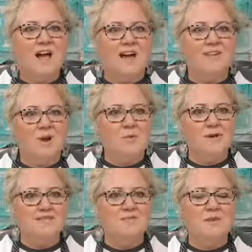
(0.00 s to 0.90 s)
I
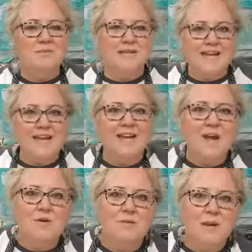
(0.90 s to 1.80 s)
want something blingy to
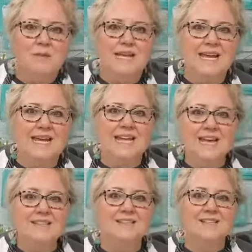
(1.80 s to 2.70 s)
go with my blingy
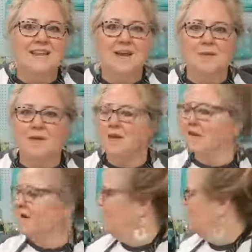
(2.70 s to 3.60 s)
desk that I
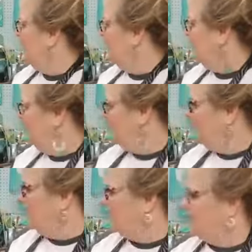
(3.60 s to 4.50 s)
made. I don't think
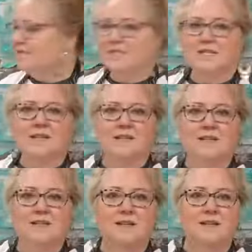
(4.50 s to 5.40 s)
y'all can see
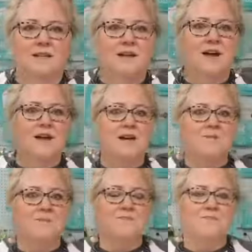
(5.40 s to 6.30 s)

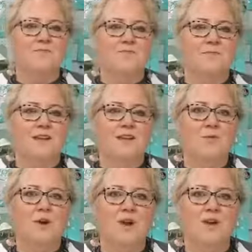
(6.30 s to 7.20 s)
it.
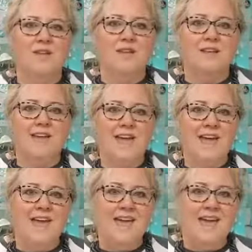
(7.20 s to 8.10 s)
We're calling it,
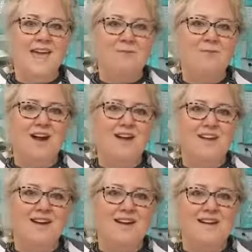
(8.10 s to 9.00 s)
hey, how are
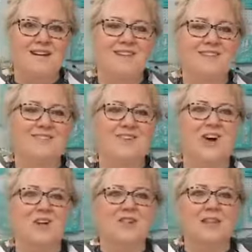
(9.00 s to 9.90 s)
ya? We're
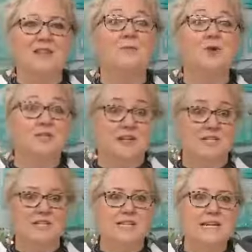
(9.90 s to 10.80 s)
calling it the
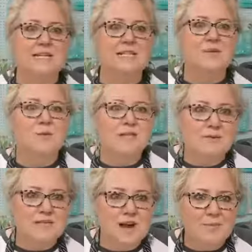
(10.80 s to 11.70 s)
Versace desk, the one that
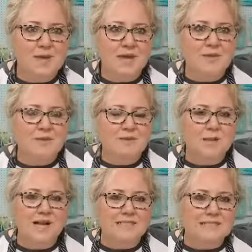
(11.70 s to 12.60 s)
was hot pink with the
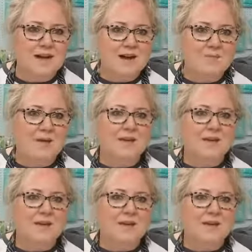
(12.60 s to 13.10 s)
black top.